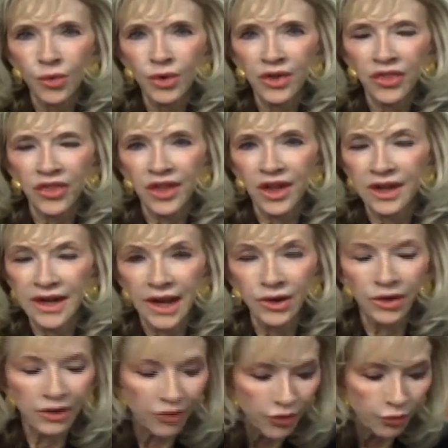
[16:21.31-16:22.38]
with not
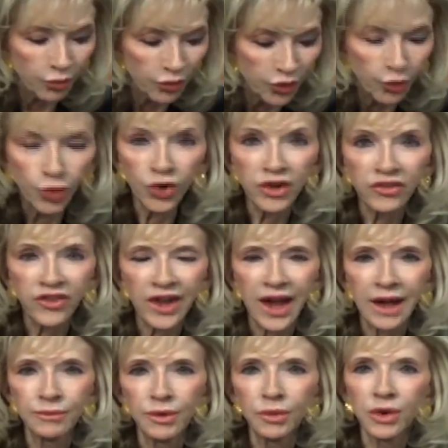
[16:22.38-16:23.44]
only the Word of
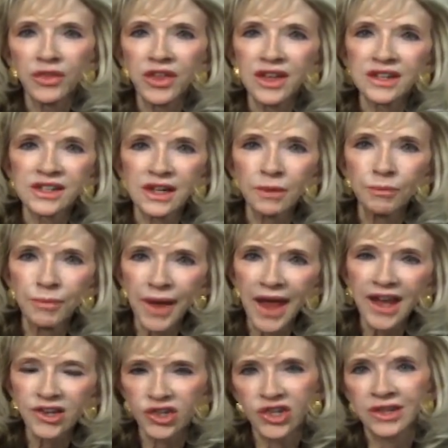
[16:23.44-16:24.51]
God, but with his
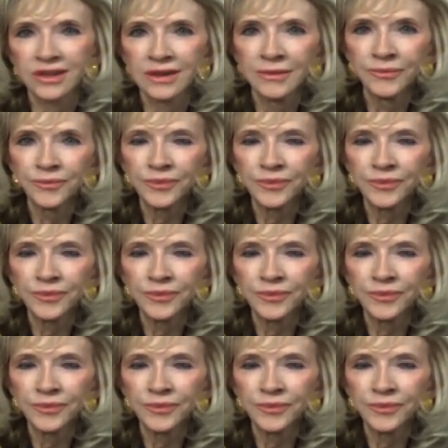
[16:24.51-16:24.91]
compassion